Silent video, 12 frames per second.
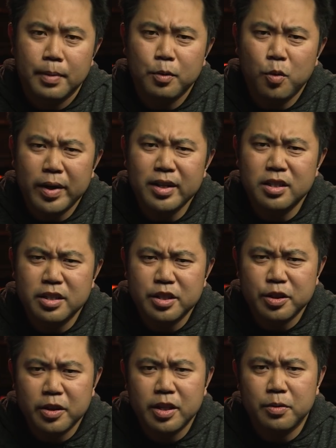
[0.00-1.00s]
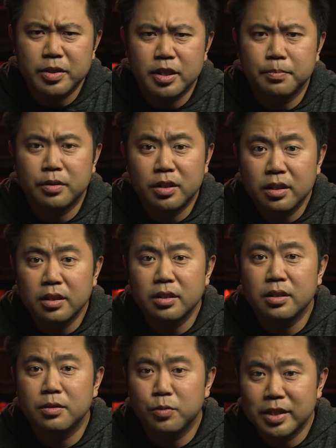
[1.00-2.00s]
but we wanted to ensure there were some
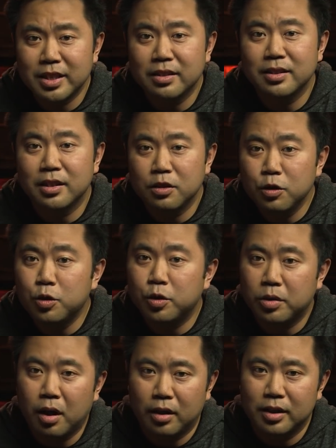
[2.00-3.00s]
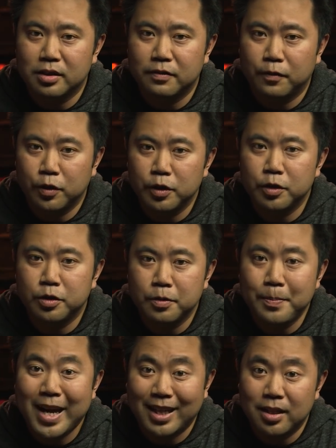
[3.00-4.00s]
good, resilient neutral targets for you to
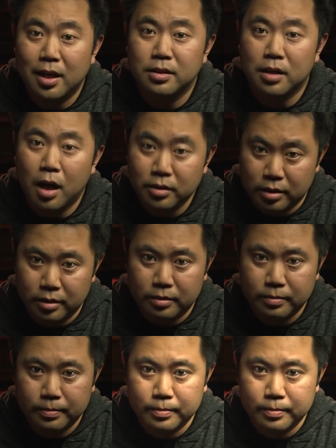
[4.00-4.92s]
magnetize onto.